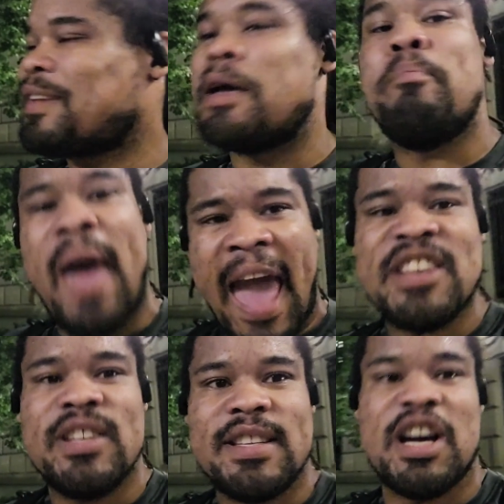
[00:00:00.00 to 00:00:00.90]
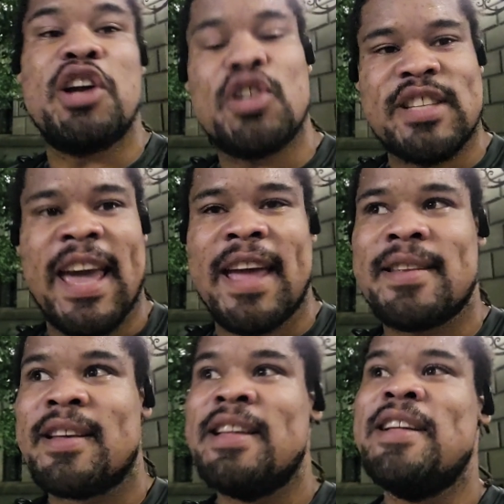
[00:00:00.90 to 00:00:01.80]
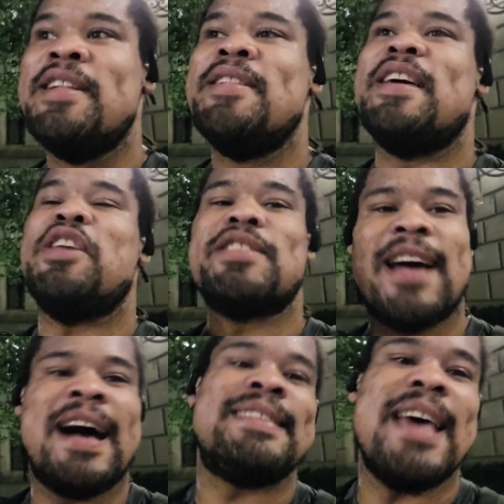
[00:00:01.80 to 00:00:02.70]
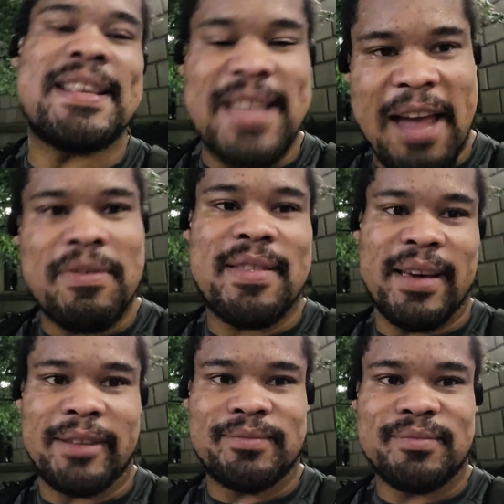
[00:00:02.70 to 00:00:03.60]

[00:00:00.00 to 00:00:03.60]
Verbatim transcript: compassionate to understand that there's context to everything,